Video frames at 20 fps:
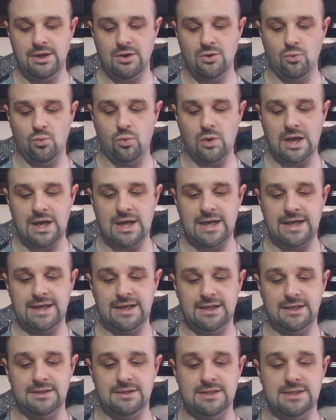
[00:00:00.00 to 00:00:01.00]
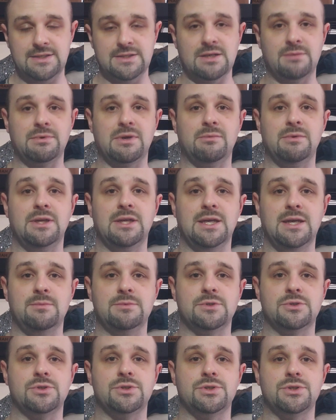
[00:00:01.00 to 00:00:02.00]
why these upcoming
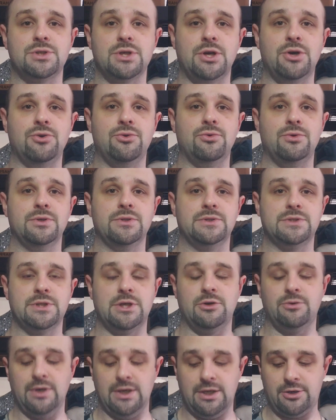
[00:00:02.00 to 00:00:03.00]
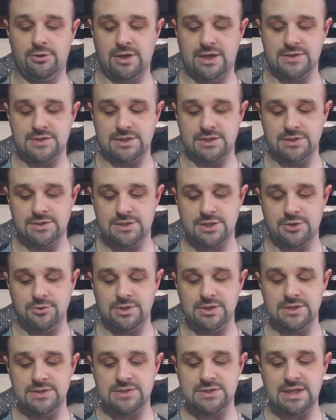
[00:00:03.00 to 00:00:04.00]
games are so interesting. So
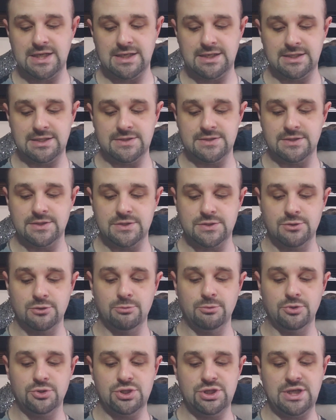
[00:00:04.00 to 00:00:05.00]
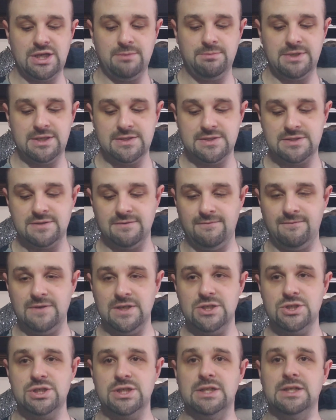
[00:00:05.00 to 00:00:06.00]
in the standings, in the Super Bowl Champions
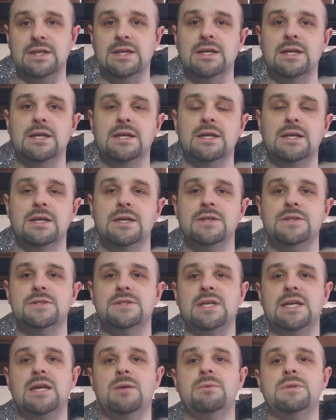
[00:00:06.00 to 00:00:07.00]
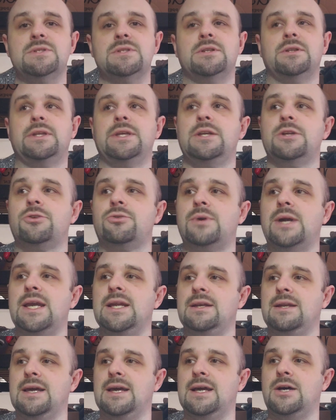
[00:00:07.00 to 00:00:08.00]
Division, Sam is the leader
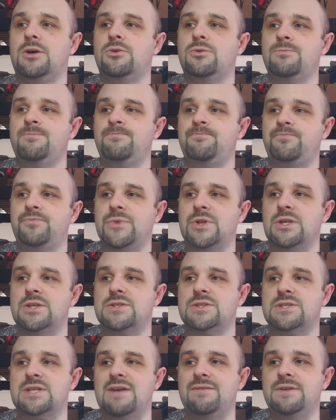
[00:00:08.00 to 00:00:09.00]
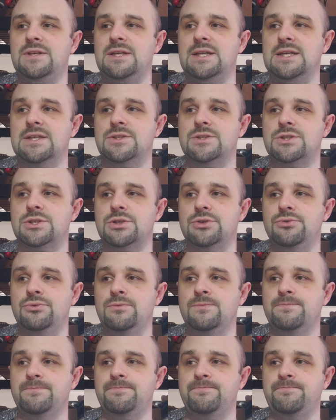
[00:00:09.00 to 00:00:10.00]
right now, 7-2.
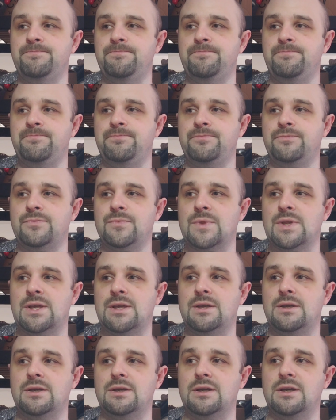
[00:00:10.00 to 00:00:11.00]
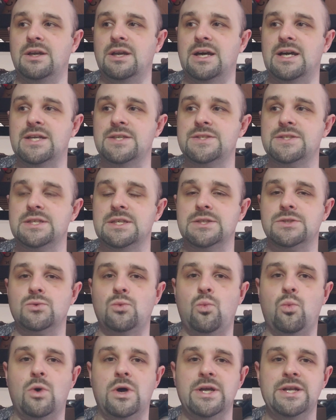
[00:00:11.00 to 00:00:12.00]
Gus is
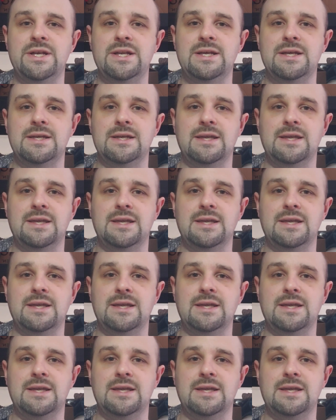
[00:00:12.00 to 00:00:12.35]
1